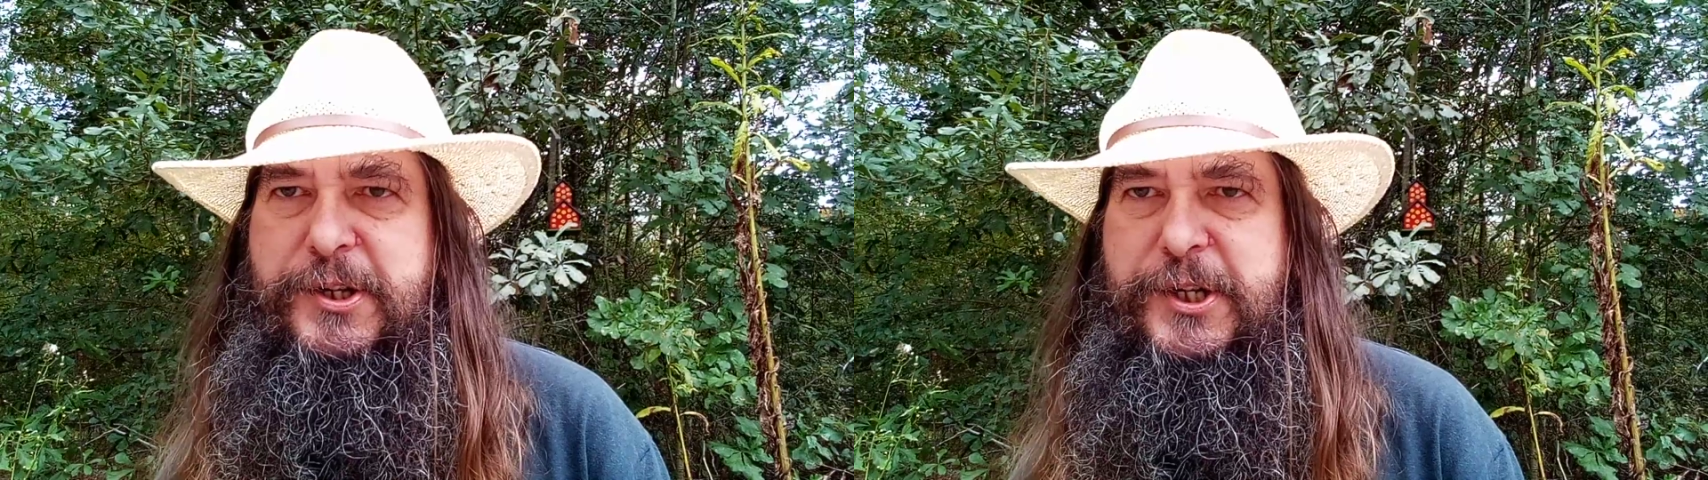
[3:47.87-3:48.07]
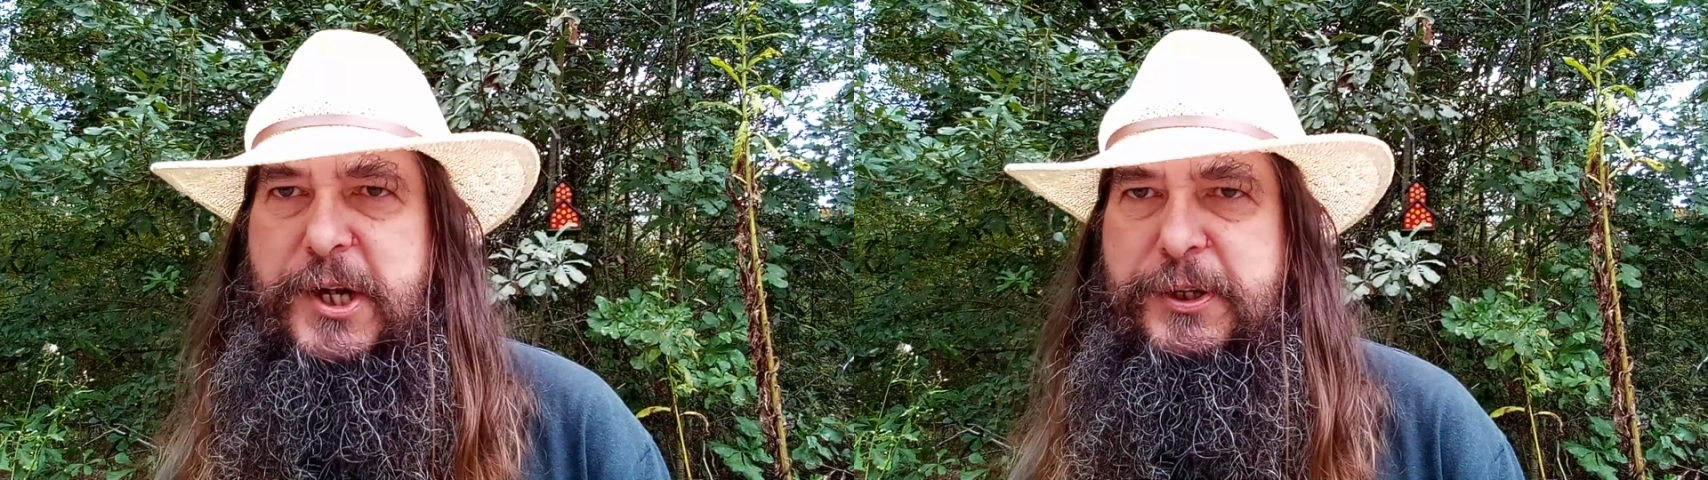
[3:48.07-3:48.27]

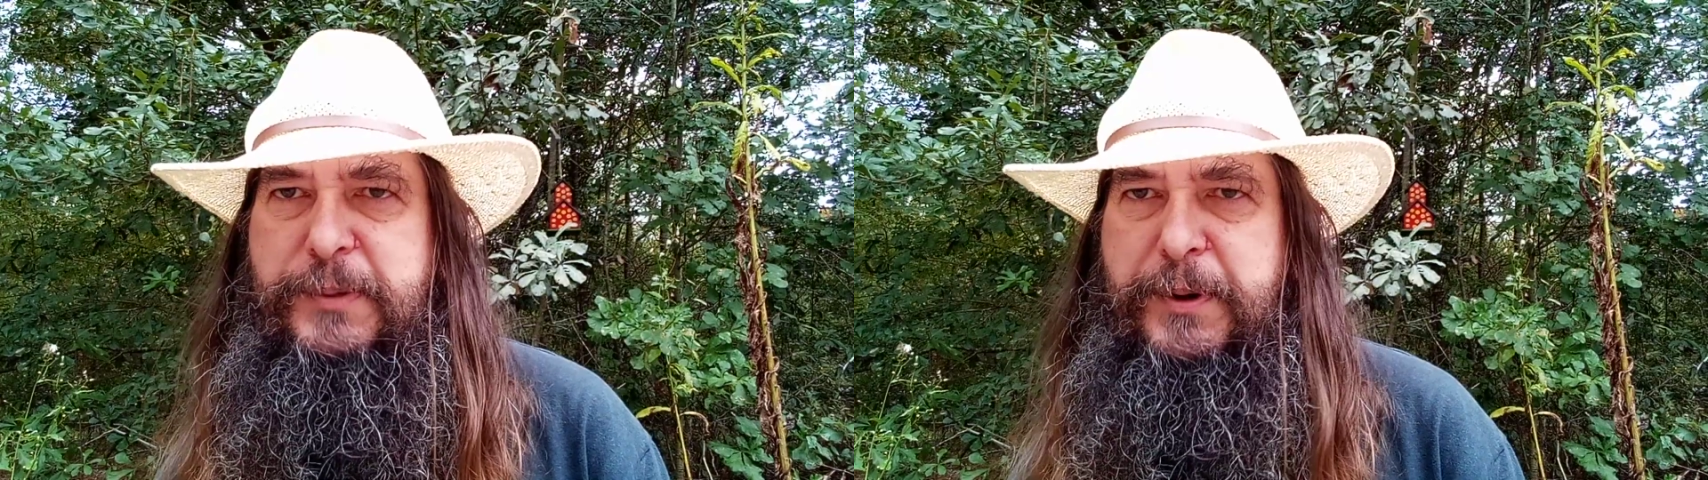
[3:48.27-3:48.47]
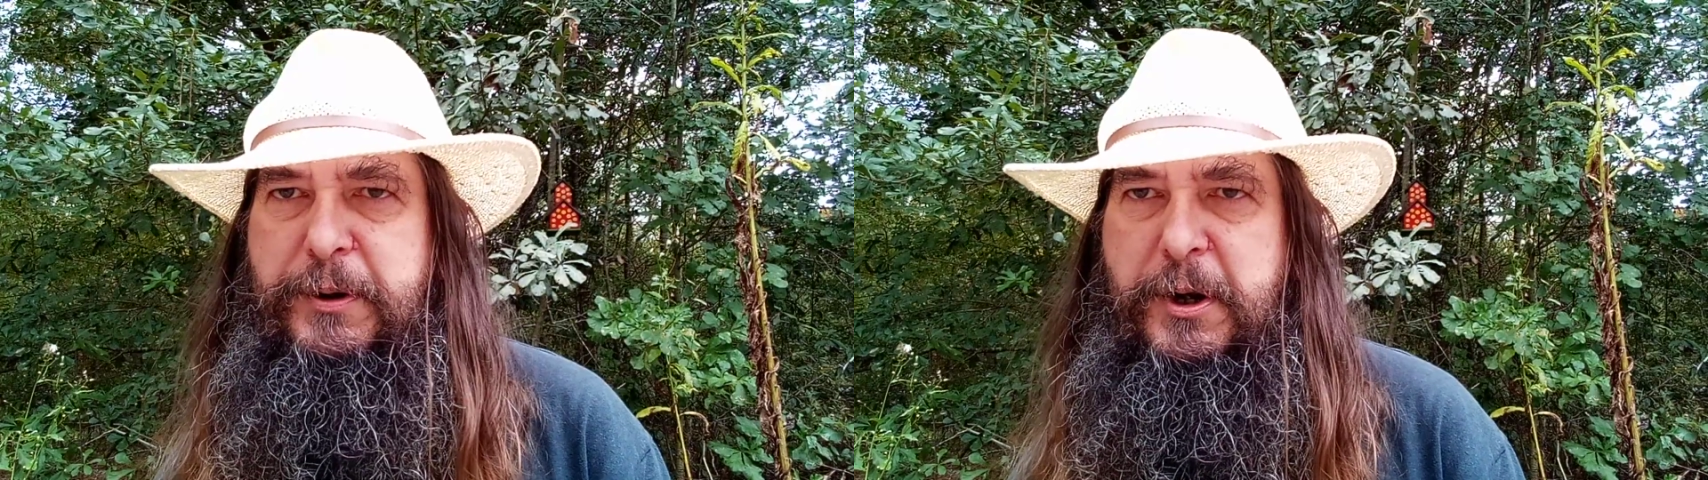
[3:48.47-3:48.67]
just
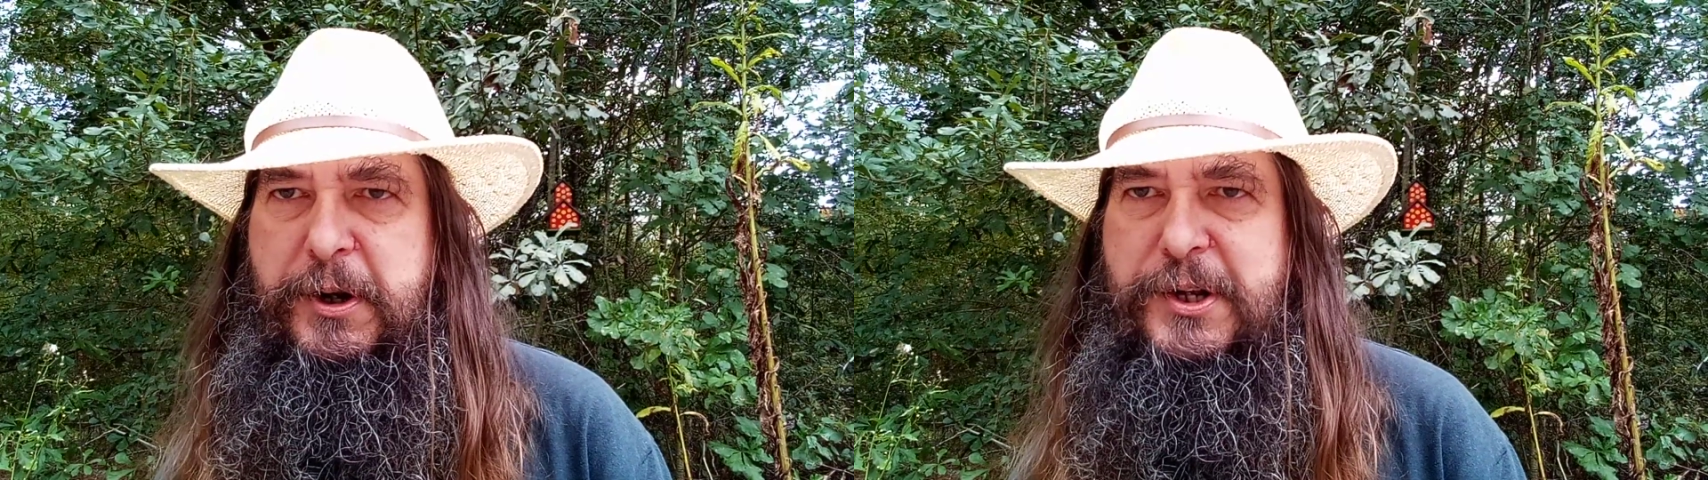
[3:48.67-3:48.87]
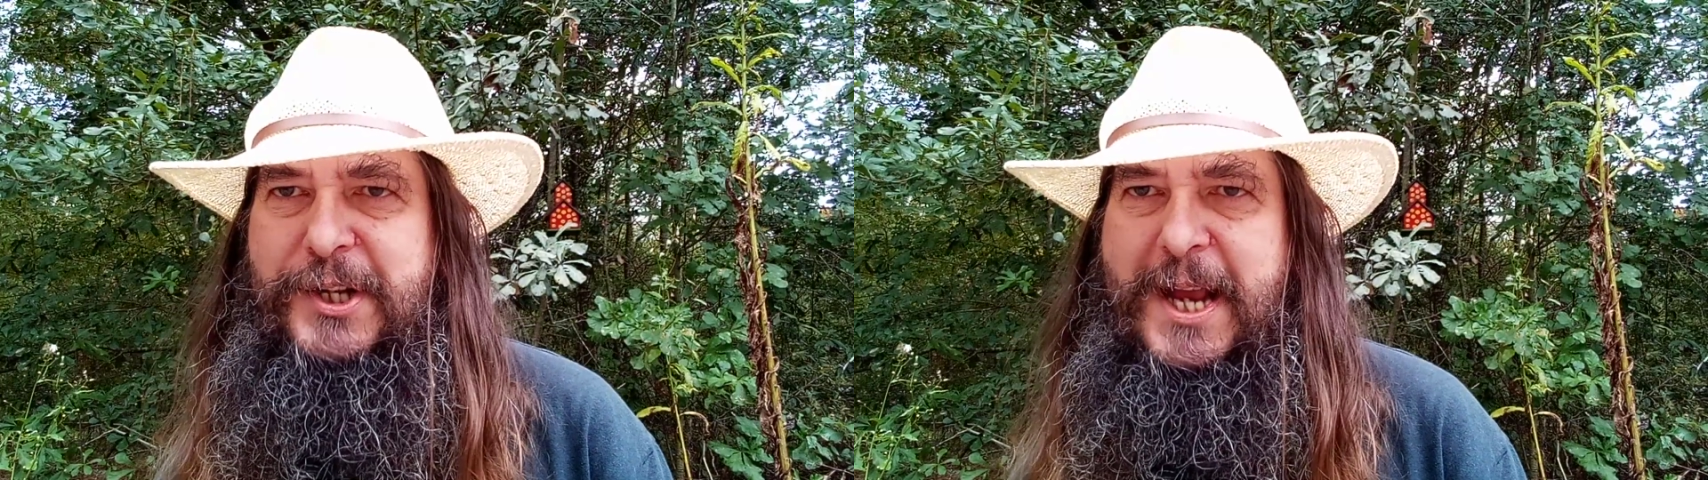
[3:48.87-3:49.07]
about
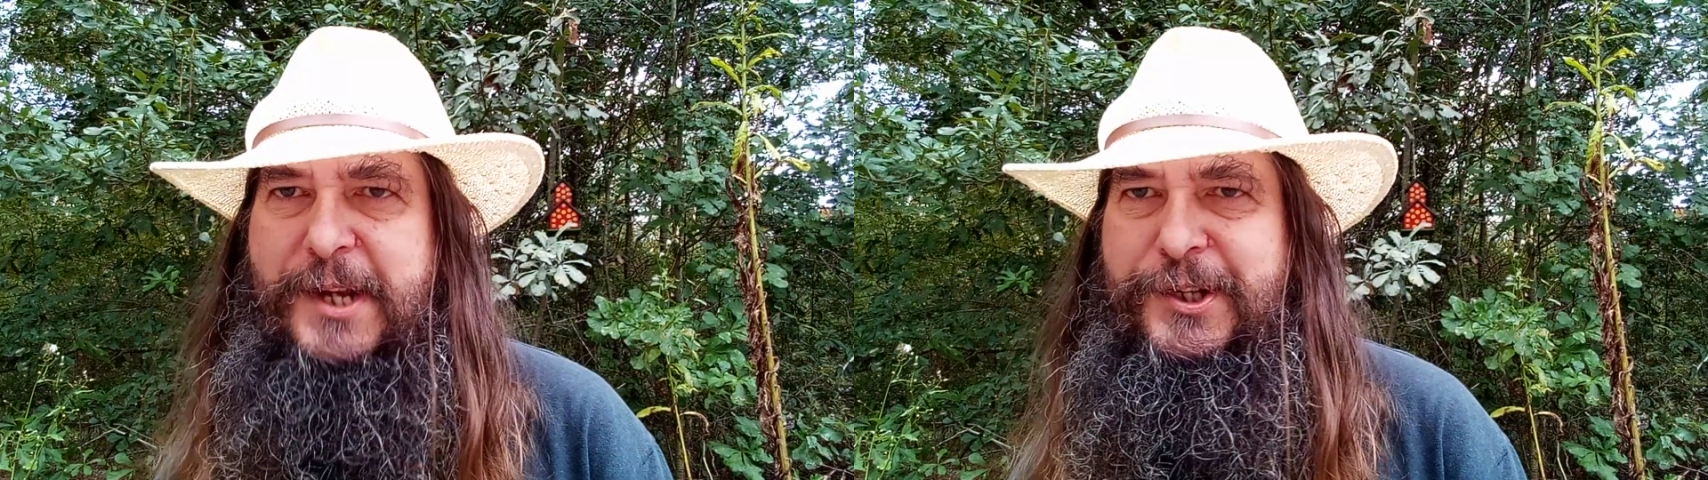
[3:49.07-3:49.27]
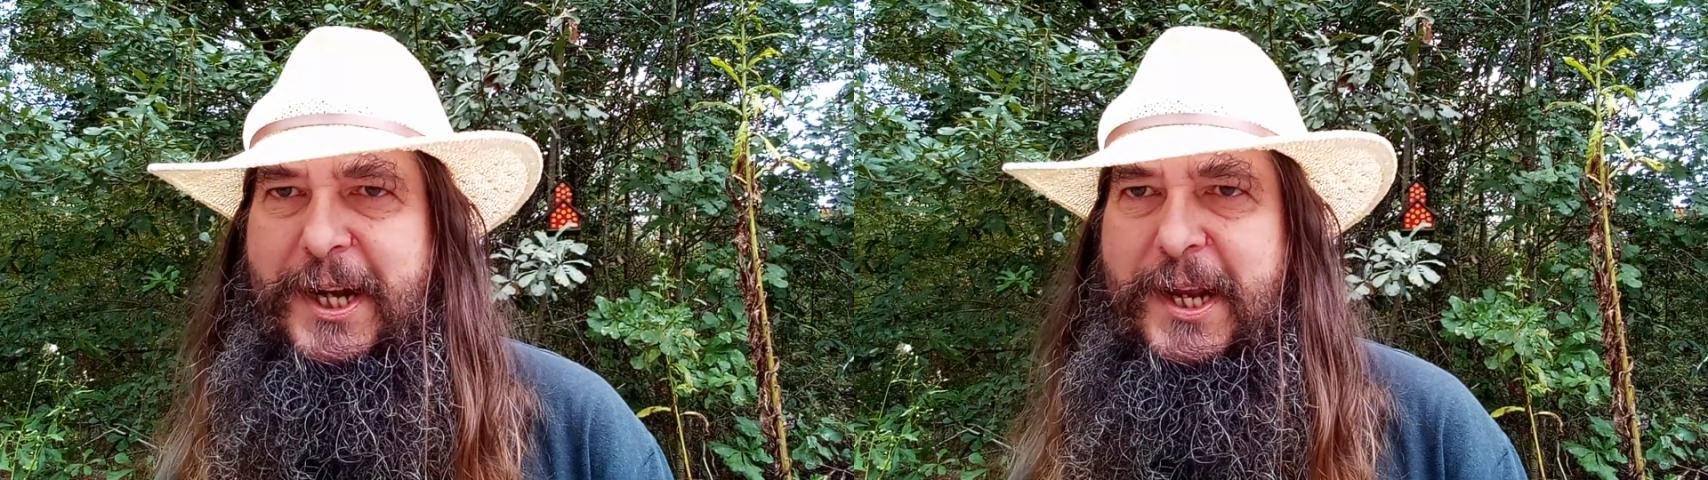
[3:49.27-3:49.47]
on its
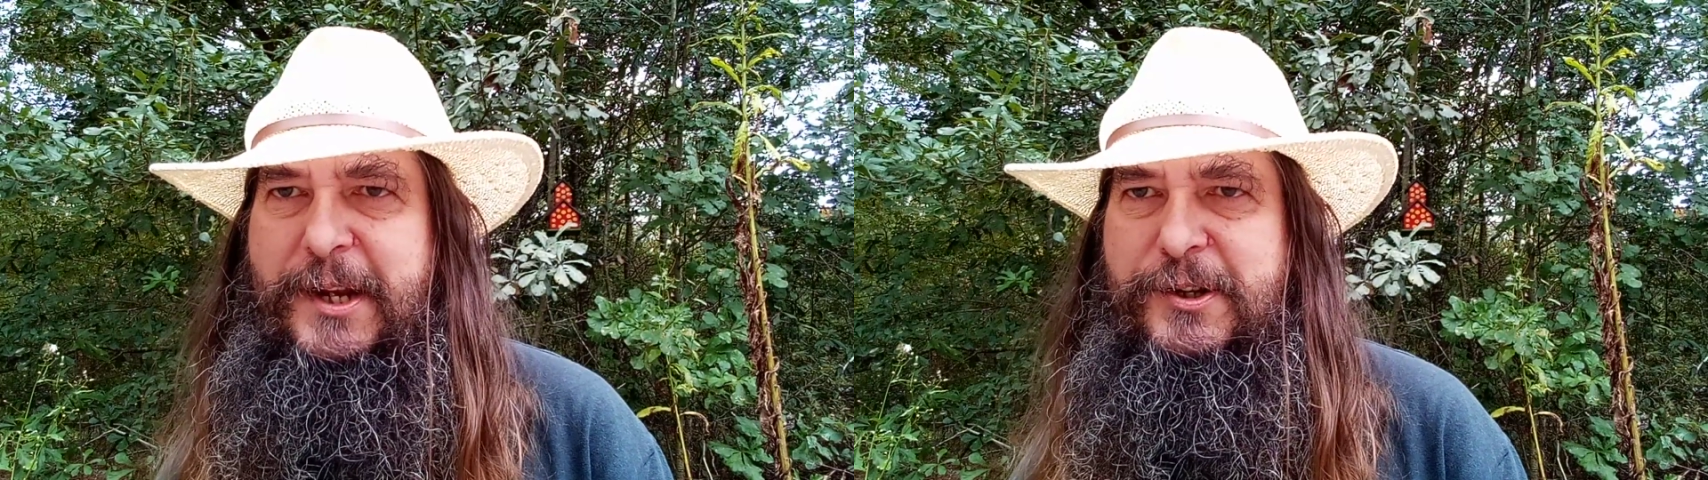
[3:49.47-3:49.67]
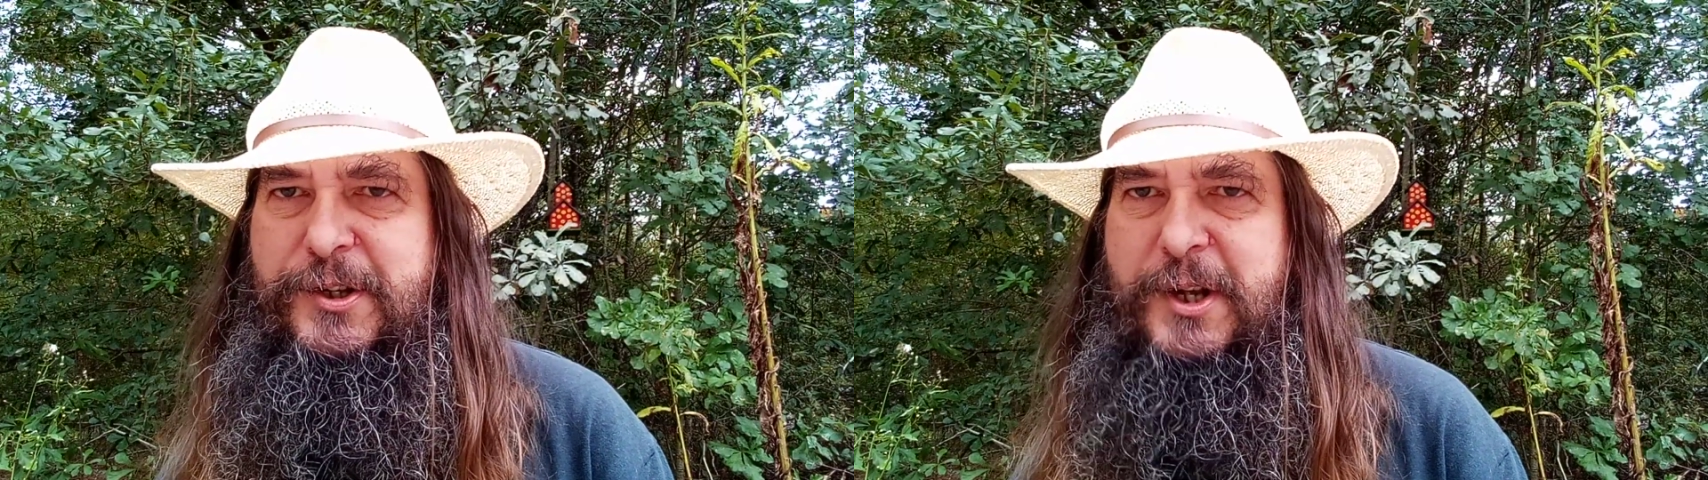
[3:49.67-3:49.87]
last
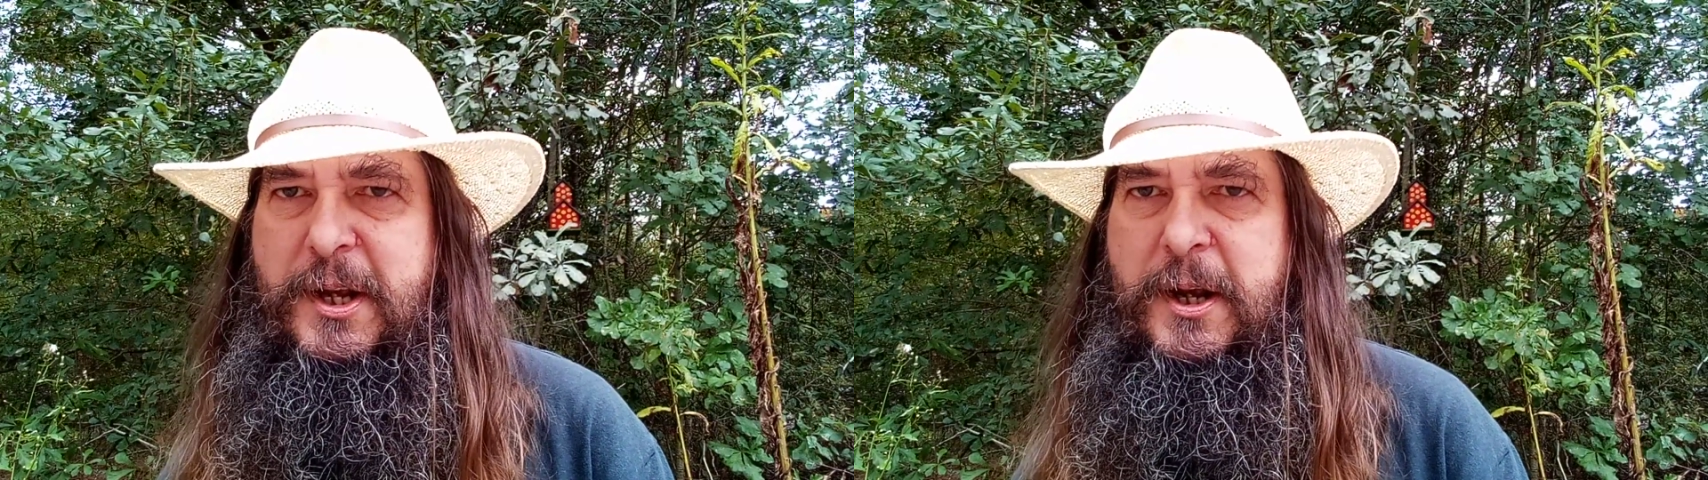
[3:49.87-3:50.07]
legs.